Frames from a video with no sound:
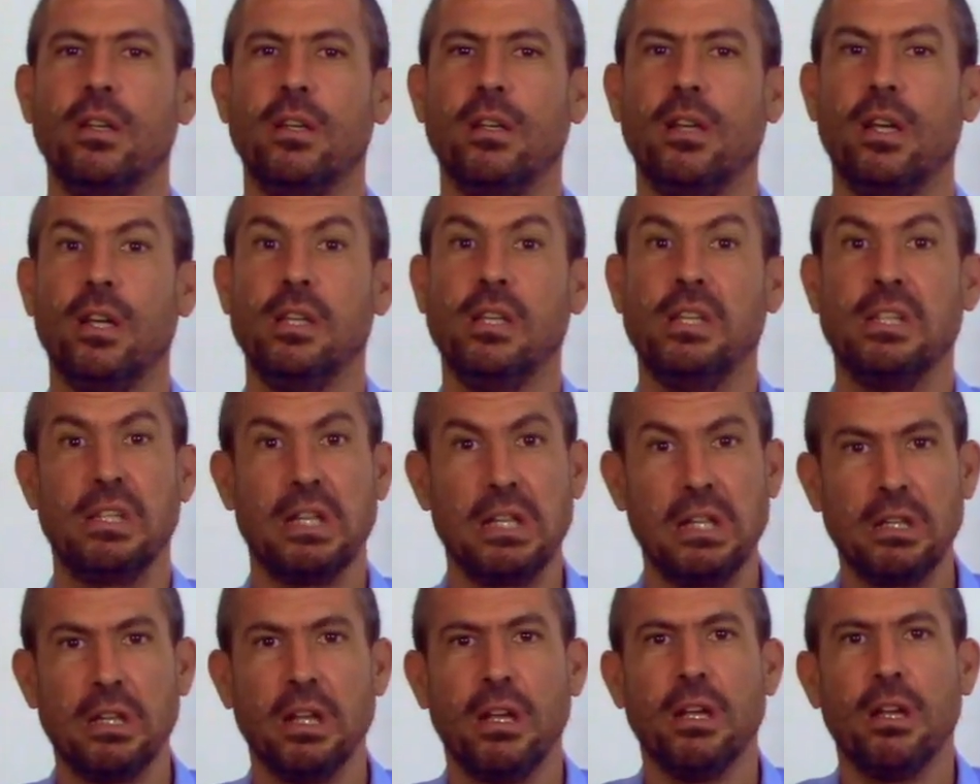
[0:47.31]
and he
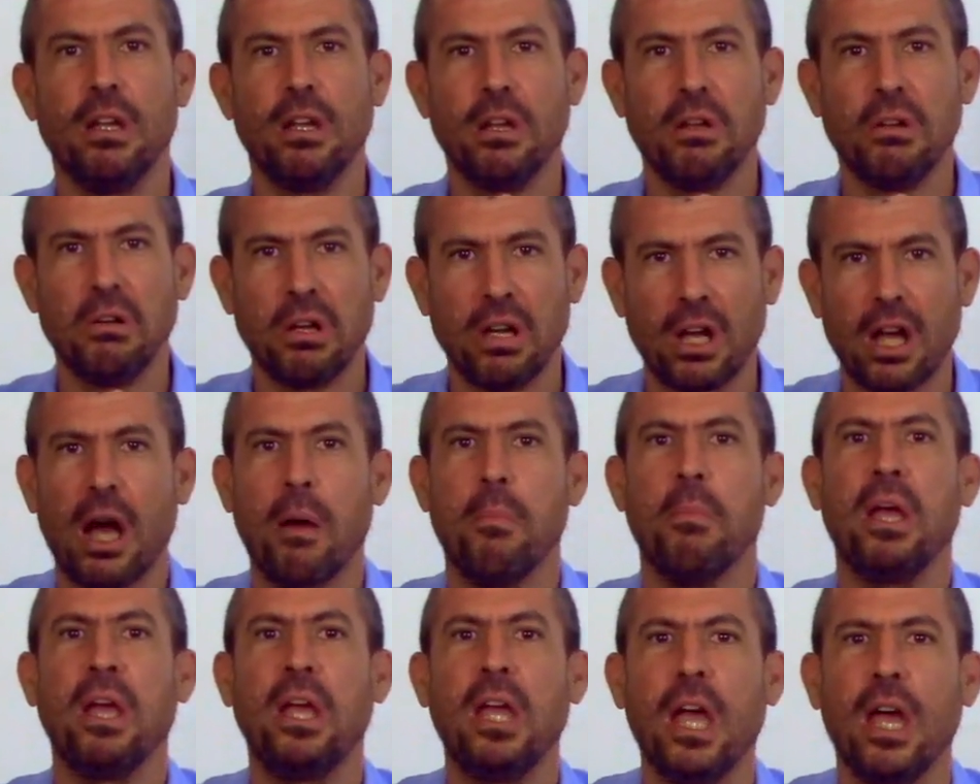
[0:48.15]
said,
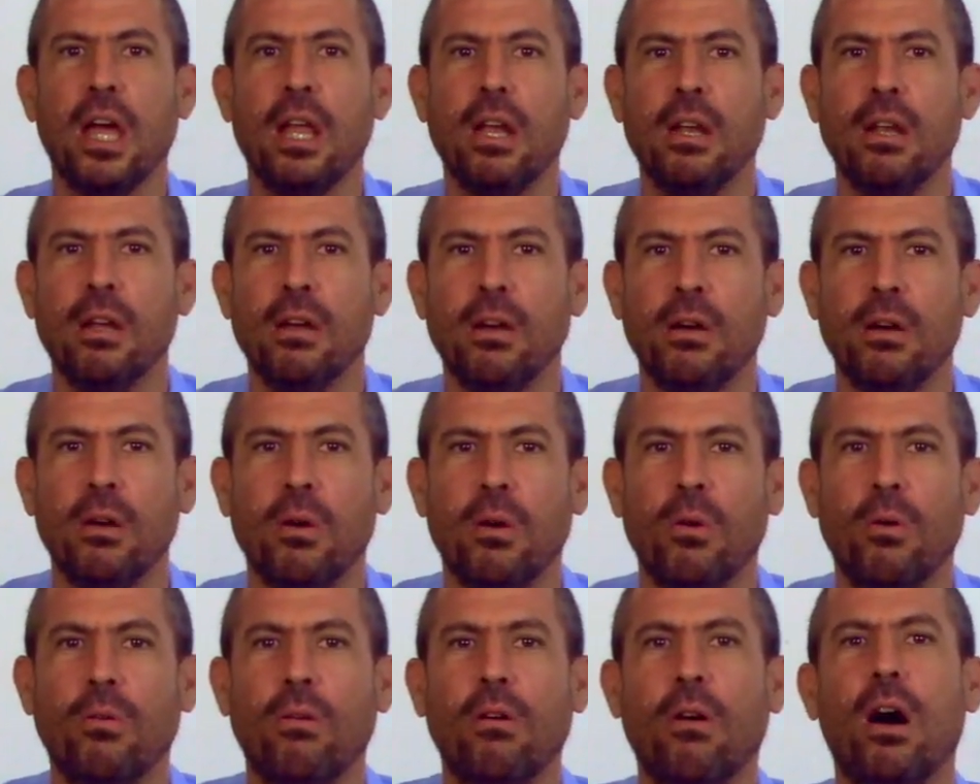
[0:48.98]
come again.
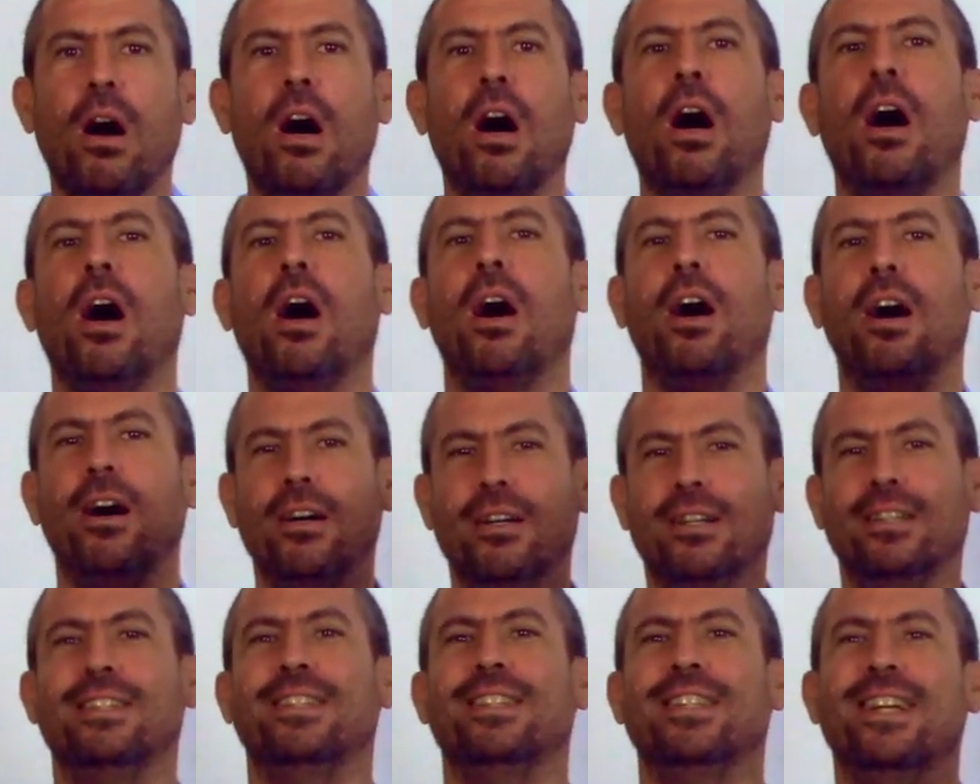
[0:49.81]

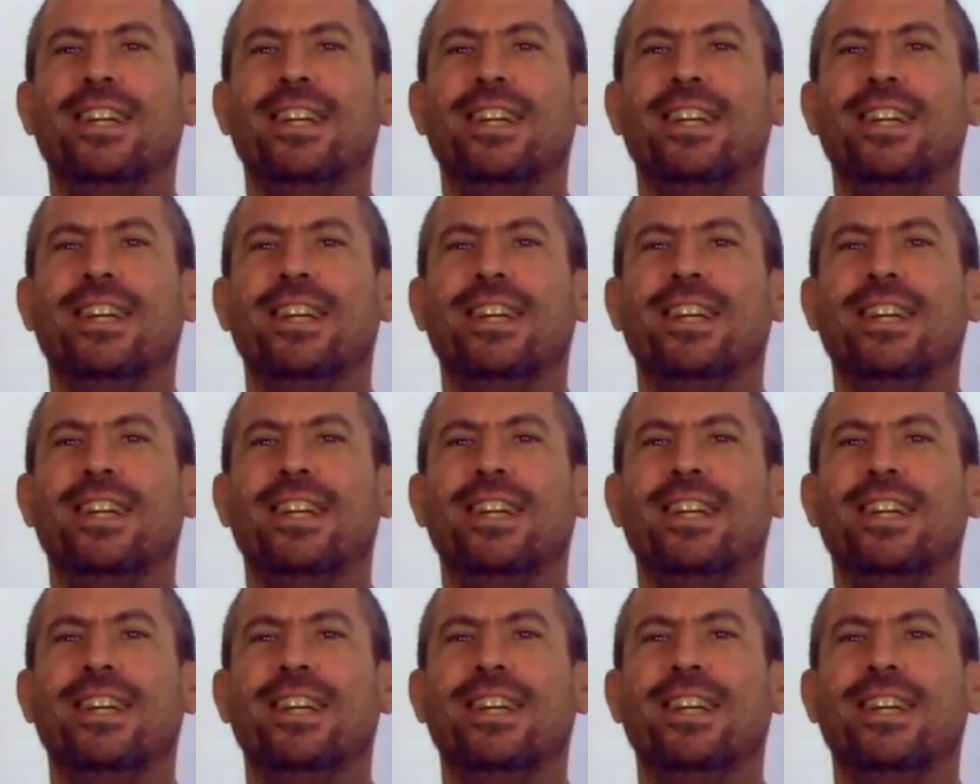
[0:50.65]
Wow!